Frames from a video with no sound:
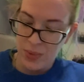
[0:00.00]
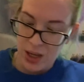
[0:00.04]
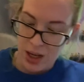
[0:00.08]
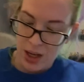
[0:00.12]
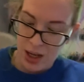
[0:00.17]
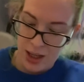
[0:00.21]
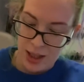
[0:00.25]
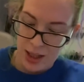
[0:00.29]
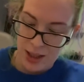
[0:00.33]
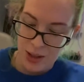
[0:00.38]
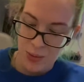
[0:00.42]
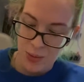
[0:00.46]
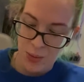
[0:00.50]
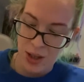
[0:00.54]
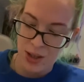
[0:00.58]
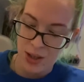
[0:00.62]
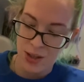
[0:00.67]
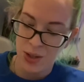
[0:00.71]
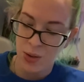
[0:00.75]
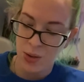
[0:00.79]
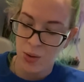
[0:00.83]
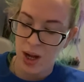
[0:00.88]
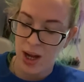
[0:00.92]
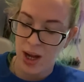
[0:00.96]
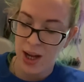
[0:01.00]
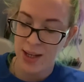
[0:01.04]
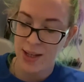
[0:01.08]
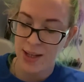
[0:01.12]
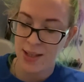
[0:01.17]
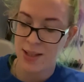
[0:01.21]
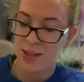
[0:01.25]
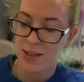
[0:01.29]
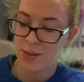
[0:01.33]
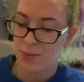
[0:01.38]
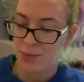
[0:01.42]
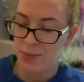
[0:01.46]
And then we also got
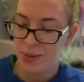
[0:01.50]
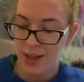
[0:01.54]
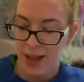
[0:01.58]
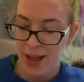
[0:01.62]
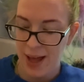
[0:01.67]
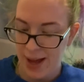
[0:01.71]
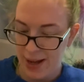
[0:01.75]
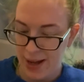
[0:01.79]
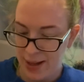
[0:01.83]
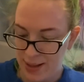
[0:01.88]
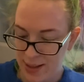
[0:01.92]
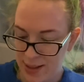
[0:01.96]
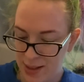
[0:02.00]
some plaids